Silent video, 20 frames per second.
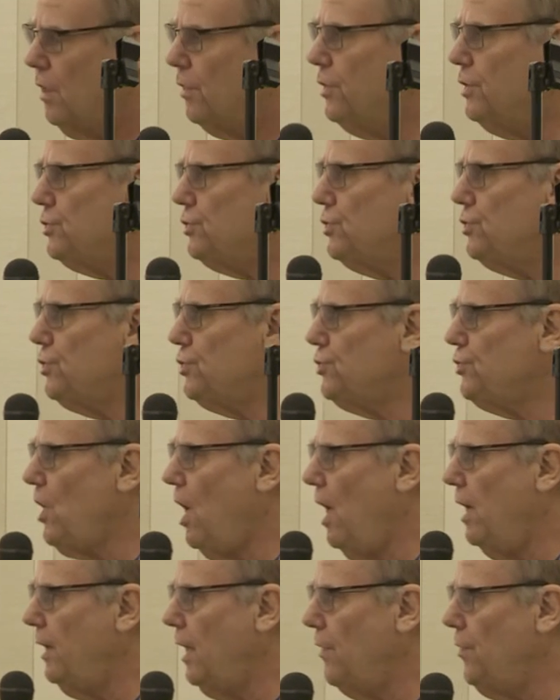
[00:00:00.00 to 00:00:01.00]
This is a
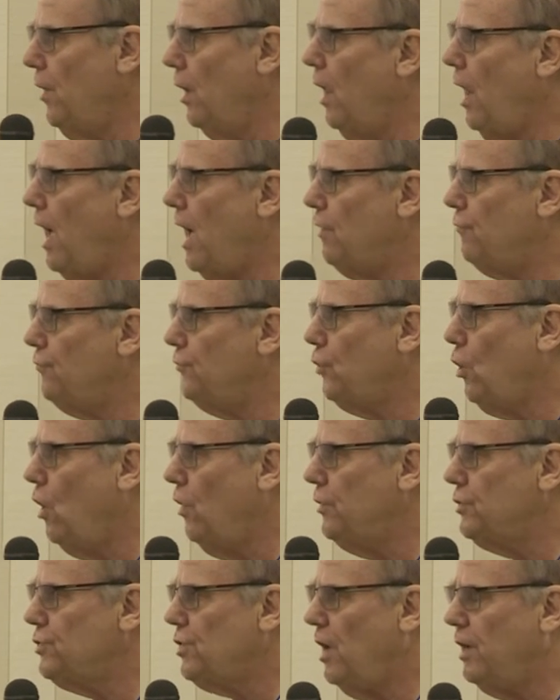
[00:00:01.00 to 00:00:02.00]
sign on the left.
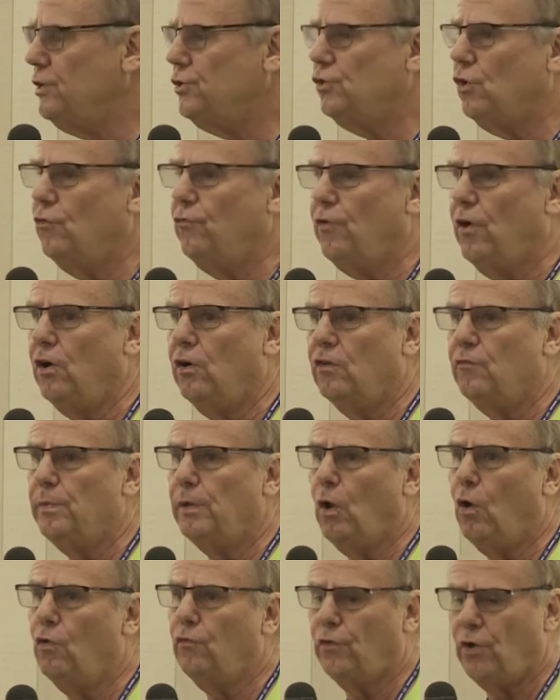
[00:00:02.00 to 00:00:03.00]
All the signs so far have
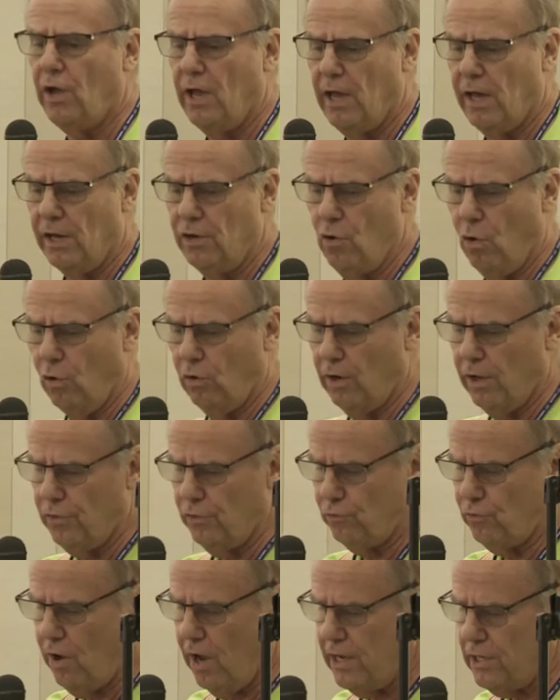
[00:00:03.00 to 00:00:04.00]
been overhead or on
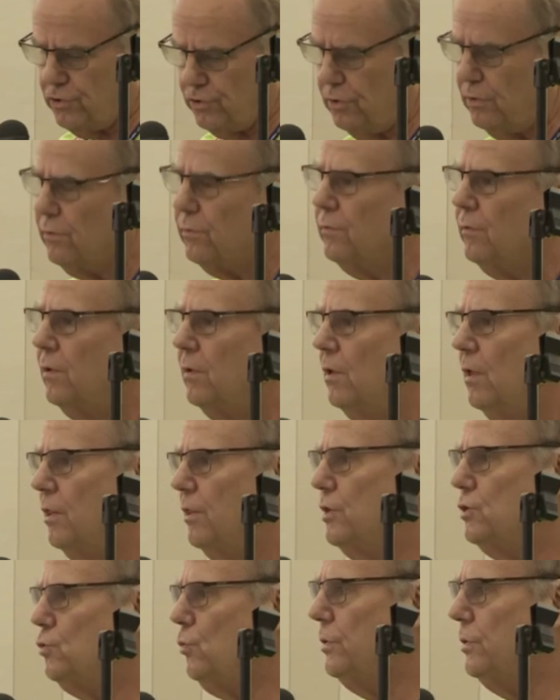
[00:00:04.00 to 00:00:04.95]
the right. This